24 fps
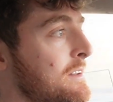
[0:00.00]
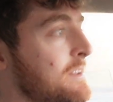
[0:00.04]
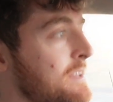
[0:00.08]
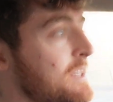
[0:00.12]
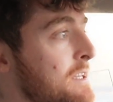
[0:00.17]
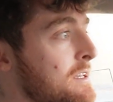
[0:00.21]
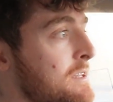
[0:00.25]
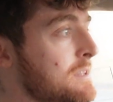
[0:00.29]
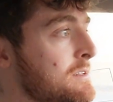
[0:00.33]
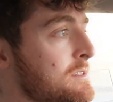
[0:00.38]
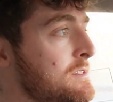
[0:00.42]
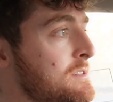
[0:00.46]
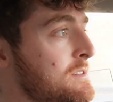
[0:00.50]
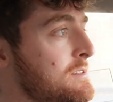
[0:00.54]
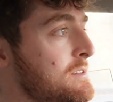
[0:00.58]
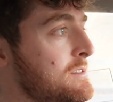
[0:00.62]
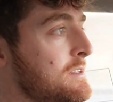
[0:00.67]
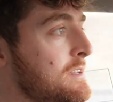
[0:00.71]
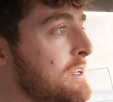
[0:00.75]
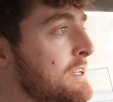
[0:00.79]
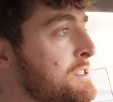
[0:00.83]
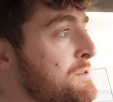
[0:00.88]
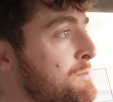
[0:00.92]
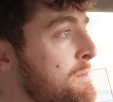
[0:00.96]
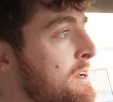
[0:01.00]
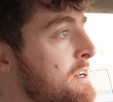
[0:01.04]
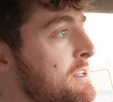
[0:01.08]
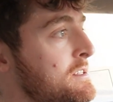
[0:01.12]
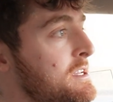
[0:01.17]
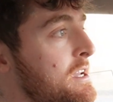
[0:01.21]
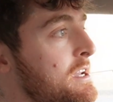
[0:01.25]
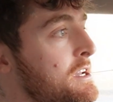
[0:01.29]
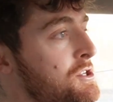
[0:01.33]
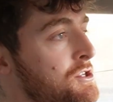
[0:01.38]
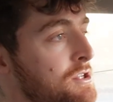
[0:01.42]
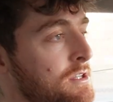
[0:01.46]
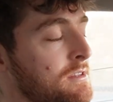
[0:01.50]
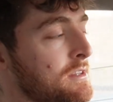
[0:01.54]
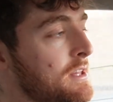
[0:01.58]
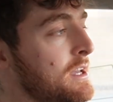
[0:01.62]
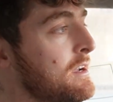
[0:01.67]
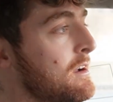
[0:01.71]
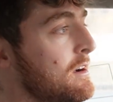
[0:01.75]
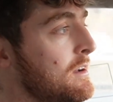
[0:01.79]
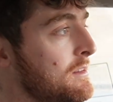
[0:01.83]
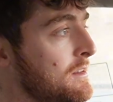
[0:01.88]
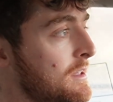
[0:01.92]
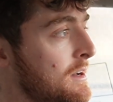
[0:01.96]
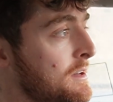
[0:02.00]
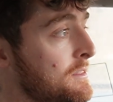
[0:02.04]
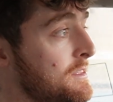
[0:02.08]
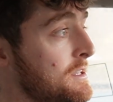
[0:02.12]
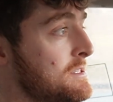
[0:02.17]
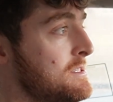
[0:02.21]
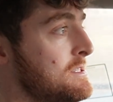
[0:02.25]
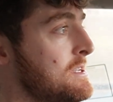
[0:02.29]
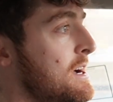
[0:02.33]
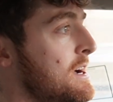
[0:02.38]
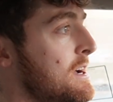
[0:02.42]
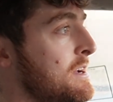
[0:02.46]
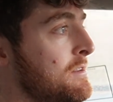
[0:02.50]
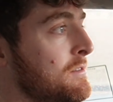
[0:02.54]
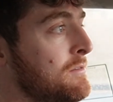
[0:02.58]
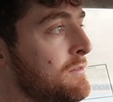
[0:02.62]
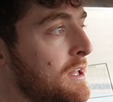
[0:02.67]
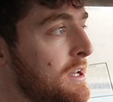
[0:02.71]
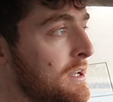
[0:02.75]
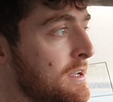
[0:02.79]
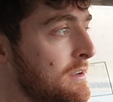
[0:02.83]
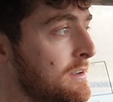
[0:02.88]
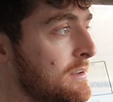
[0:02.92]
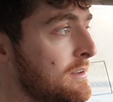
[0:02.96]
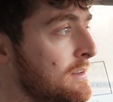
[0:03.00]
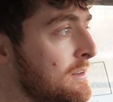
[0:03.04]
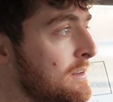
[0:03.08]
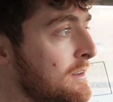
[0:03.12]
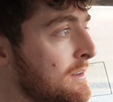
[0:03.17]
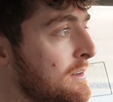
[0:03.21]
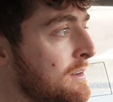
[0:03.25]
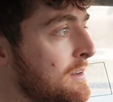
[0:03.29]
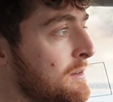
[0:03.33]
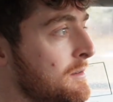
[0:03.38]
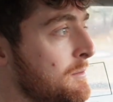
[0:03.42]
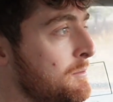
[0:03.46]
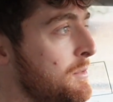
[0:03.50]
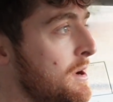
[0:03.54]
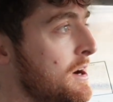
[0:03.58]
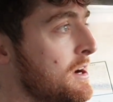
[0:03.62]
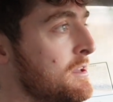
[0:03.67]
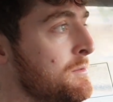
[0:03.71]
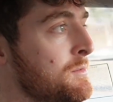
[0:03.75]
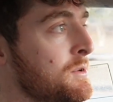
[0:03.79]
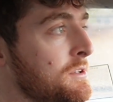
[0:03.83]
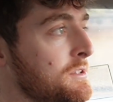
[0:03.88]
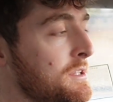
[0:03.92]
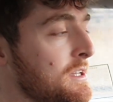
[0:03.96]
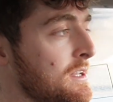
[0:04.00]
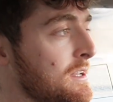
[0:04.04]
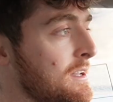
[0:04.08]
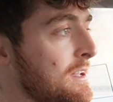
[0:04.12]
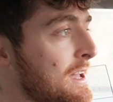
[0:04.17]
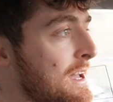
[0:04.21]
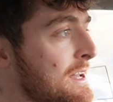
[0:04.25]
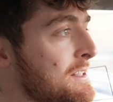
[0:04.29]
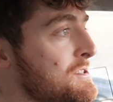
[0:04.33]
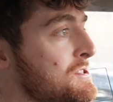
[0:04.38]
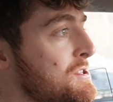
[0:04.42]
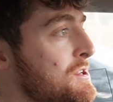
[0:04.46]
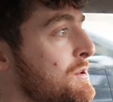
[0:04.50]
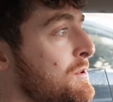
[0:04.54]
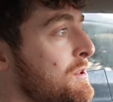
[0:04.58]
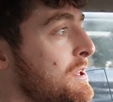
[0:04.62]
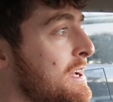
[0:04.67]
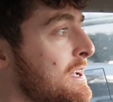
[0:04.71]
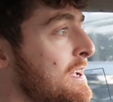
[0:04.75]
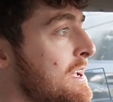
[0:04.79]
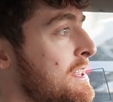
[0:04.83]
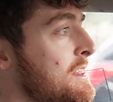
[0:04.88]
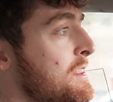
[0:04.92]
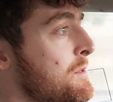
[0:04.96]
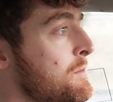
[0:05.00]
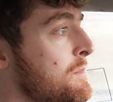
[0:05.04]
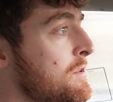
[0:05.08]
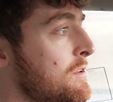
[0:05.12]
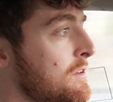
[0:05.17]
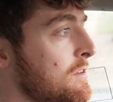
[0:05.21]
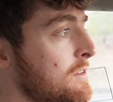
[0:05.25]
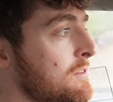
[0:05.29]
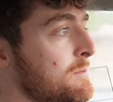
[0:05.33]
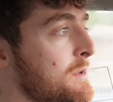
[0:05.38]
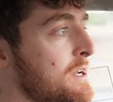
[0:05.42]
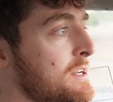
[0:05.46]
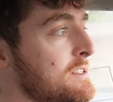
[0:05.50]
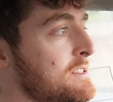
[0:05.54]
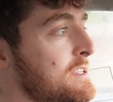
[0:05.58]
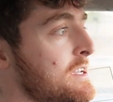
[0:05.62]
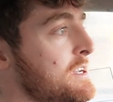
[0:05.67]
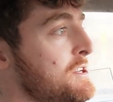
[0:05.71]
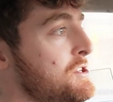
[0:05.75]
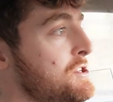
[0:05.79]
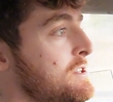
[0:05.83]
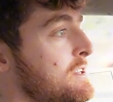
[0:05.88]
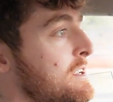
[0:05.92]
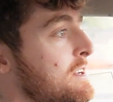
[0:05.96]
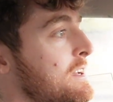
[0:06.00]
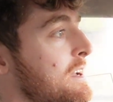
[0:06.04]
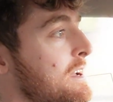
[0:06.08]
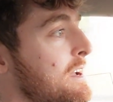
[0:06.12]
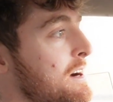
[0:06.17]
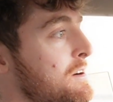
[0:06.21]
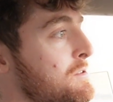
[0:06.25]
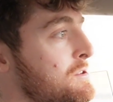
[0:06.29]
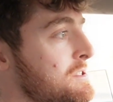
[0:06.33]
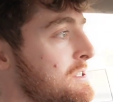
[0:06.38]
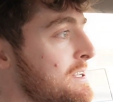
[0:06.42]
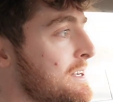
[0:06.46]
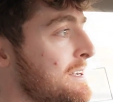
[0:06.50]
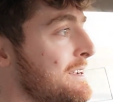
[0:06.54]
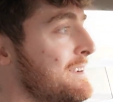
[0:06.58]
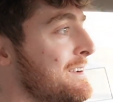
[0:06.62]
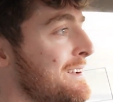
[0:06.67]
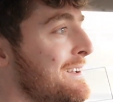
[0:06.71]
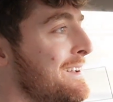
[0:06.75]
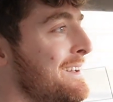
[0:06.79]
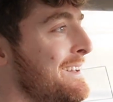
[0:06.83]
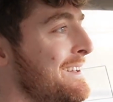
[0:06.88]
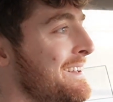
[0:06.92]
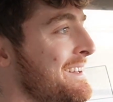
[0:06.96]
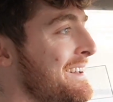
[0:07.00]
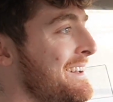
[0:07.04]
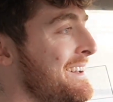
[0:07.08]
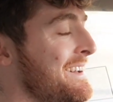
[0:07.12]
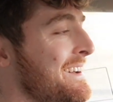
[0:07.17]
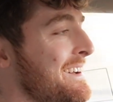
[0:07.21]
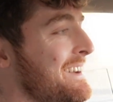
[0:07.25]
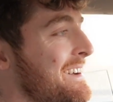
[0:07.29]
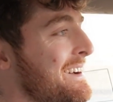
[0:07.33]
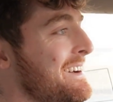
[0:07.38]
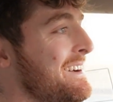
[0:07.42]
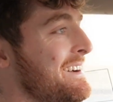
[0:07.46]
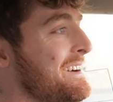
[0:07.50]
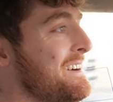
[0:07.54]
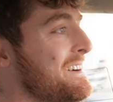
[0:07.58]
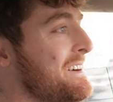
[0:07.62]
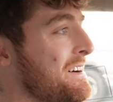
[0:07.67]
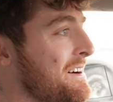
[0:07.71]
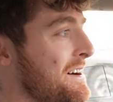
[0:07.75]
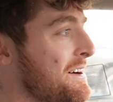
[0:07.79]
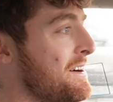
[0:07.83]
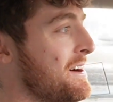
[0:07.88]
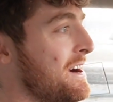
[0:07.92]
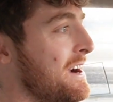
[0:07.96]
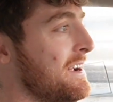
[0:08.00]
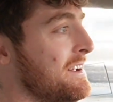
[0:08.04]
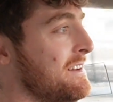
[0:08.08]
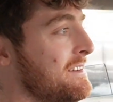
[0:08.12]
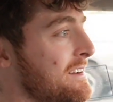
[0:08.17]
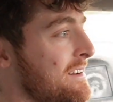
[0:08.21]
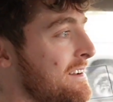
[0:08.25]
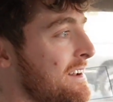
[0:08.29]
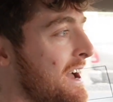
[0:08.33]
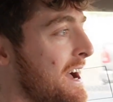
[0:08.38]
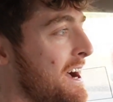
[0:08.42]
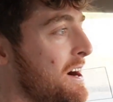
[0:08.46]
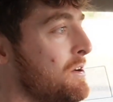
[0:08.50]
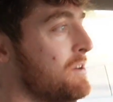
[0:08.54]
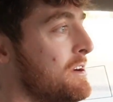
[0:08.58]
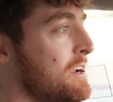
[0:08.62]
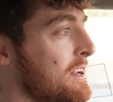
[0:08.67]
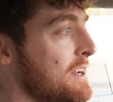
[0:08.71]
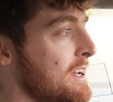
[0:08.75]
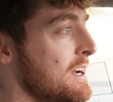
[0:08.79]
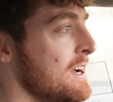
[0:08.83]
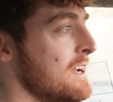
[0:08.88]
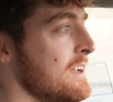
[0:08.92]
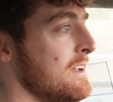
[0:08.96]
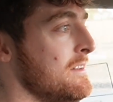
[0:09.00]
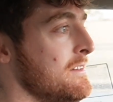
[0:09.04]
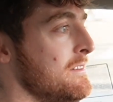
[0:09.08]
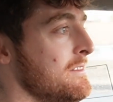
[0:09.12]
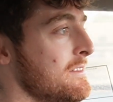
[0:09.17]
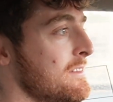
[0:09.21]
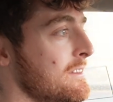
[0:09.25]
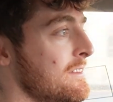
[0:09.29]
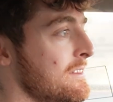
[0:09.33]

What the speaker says: is meditation, like on the side of like bodybuilding. And so like in the middle of meditation today, I was like, all right, how can I